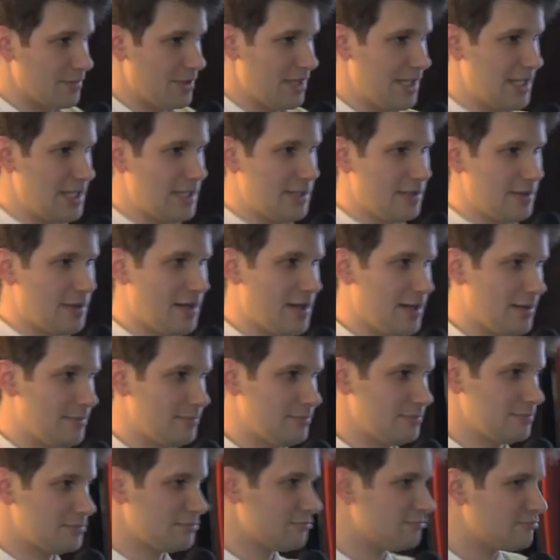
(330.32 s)
the
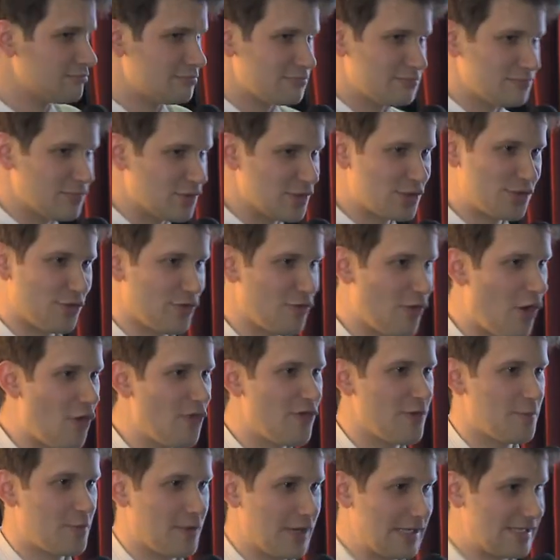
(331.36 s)
sort of
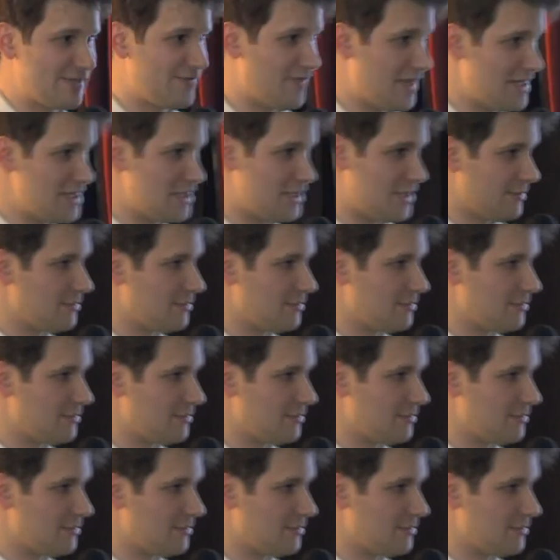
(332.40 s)
overpriced veg